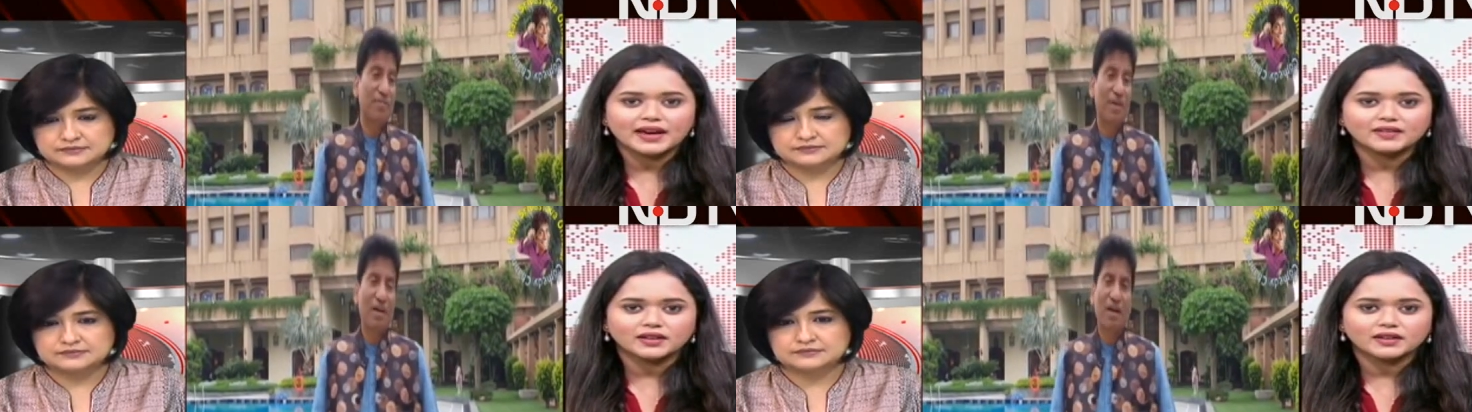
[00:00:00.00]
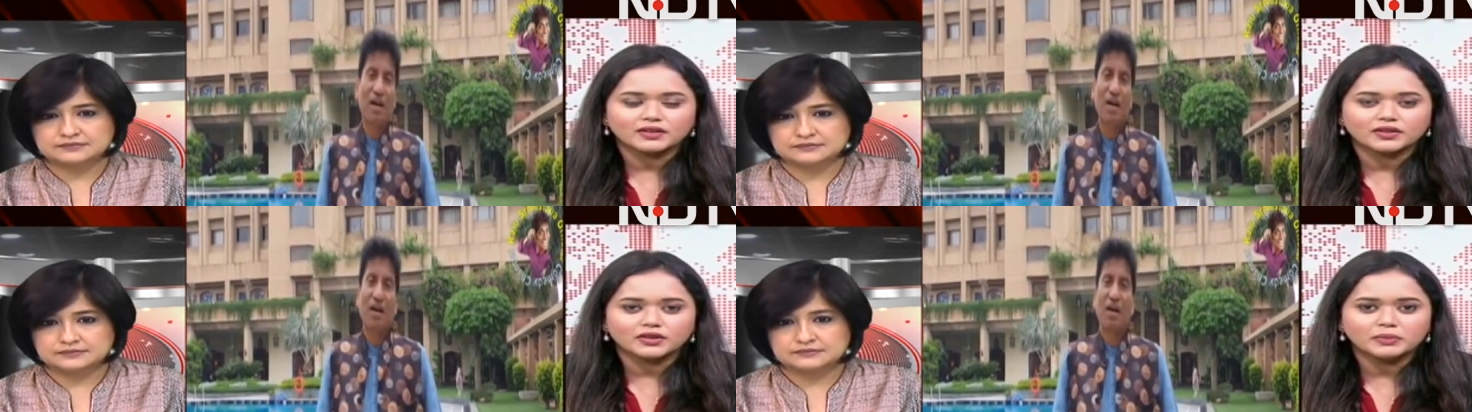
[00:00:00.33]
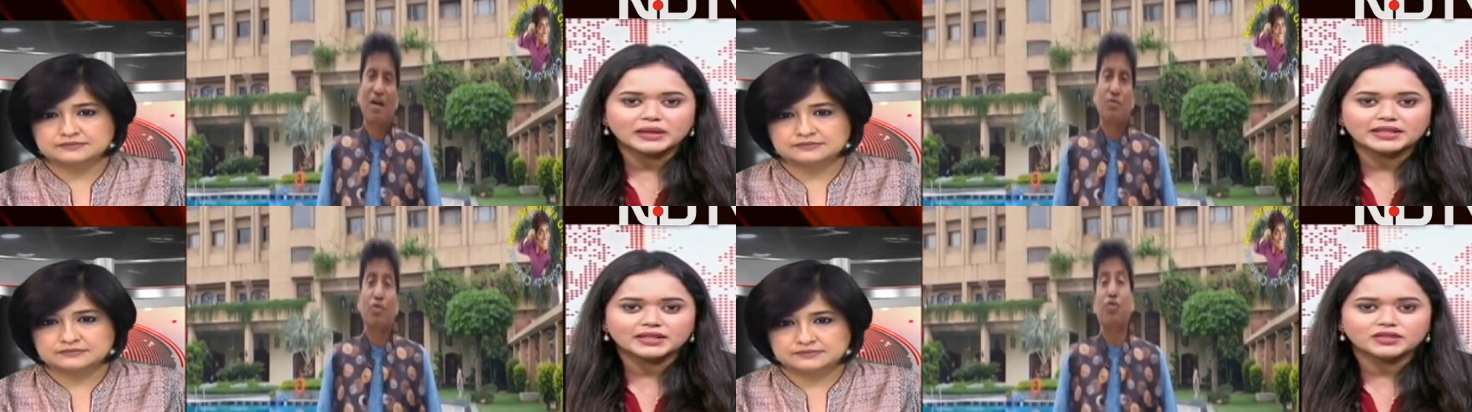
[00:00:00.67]
Speaker 1: Uh,
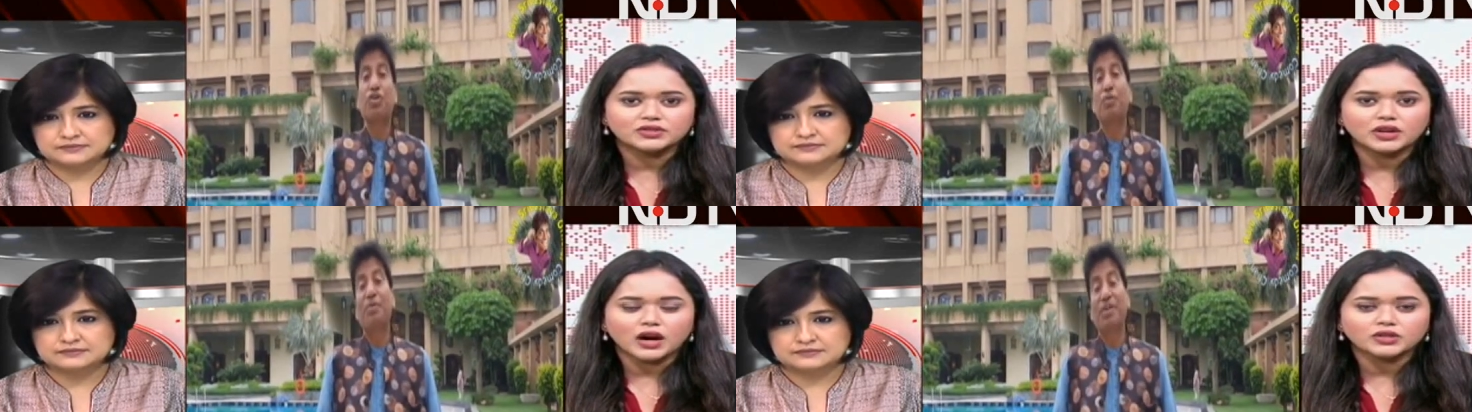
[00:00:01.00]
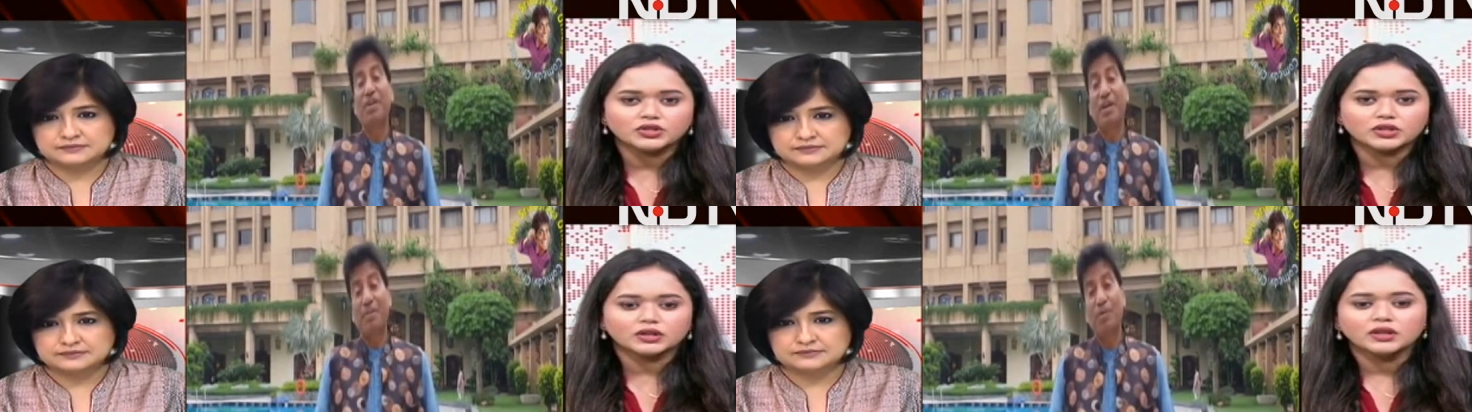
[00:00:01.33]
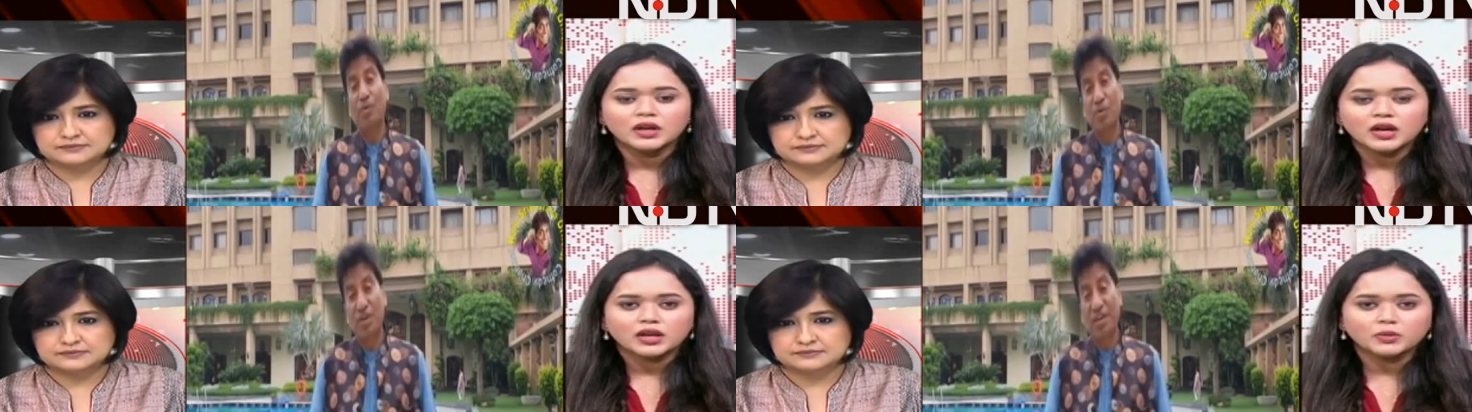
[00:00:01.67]
comedian Raj, uh,
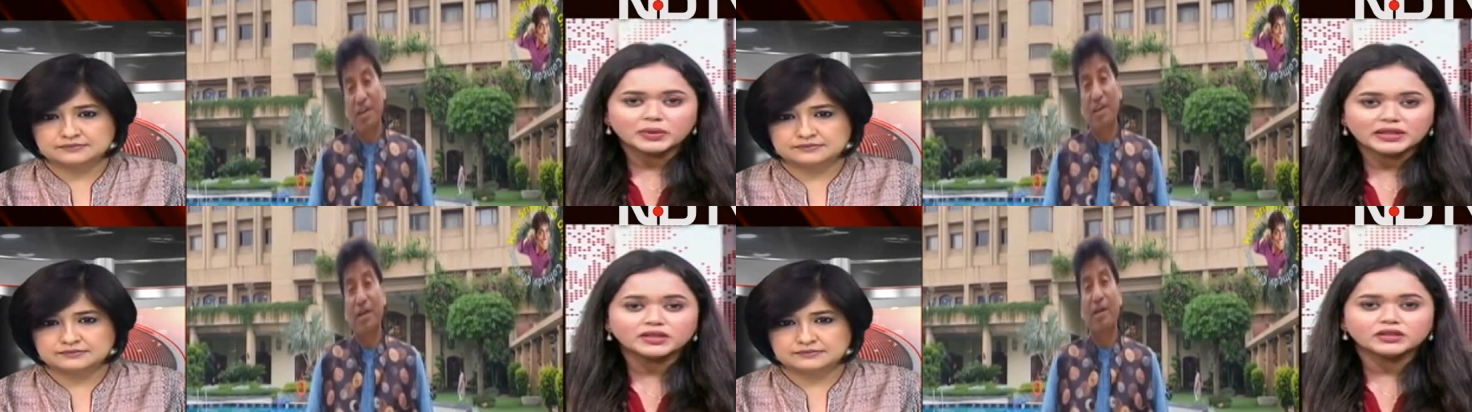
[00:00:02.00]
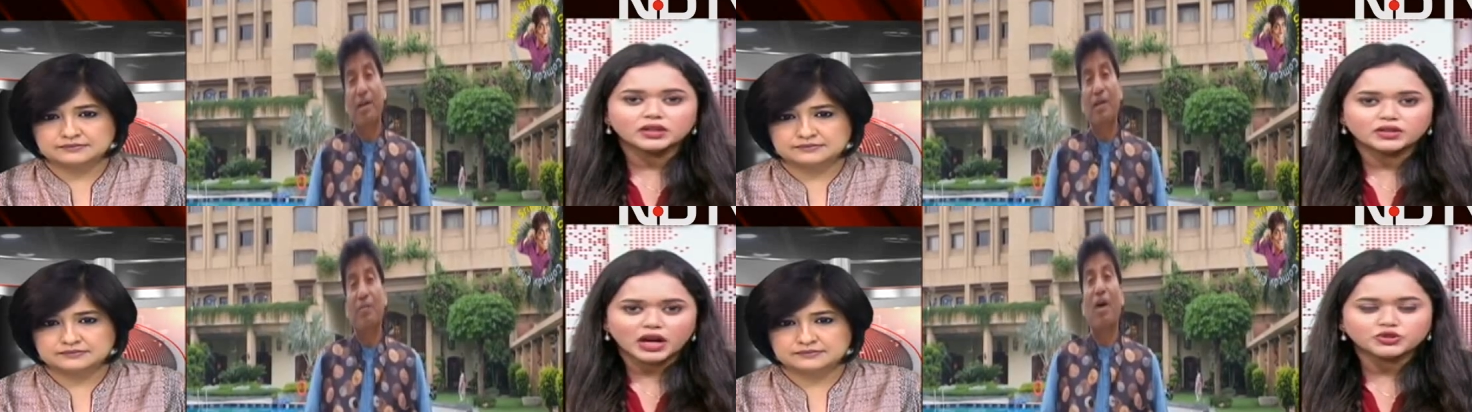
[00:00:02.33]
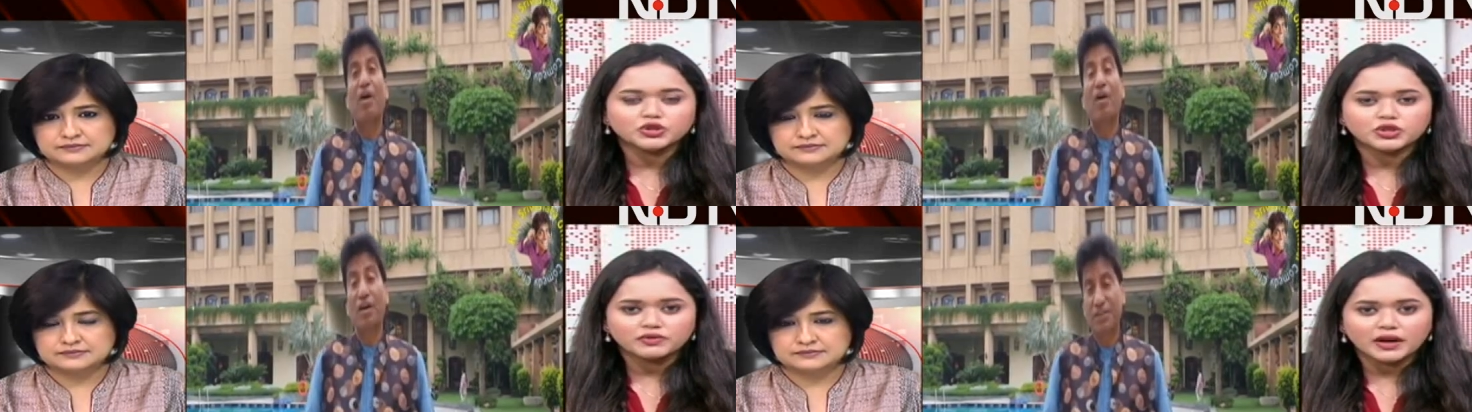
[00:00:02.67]
comedian uh, Raju
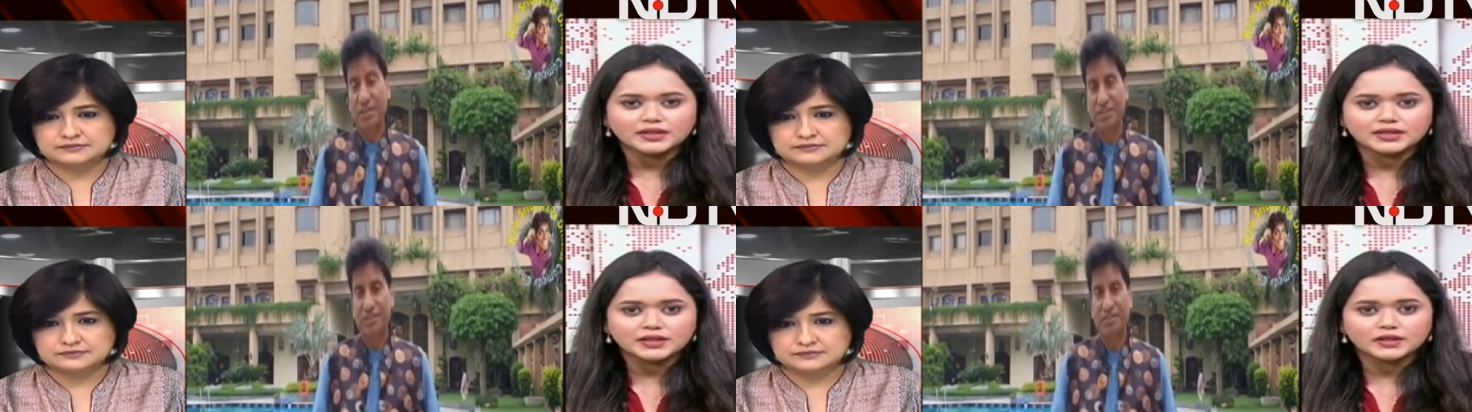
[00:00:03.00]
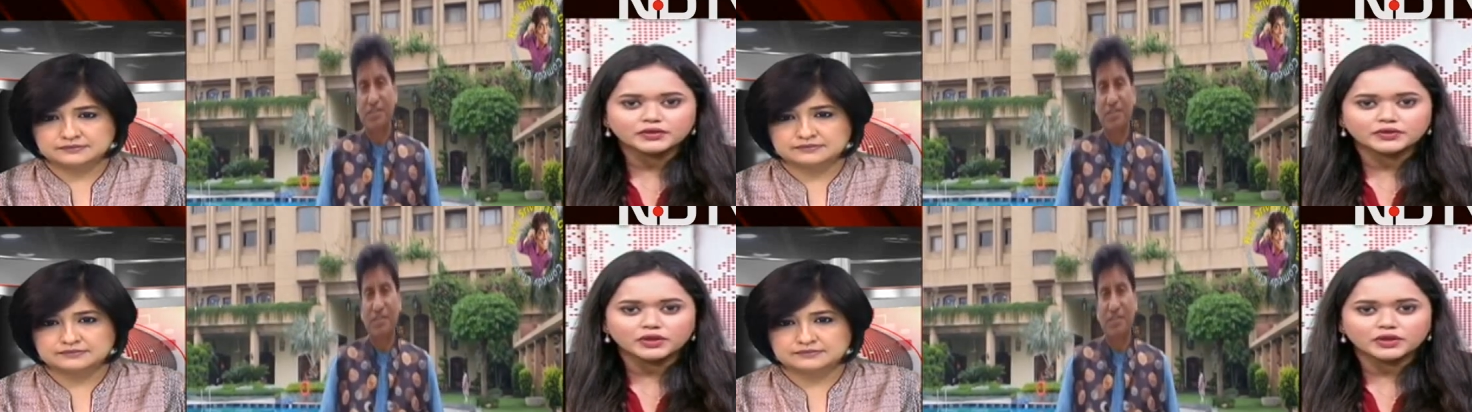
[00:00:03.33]
Srivastav,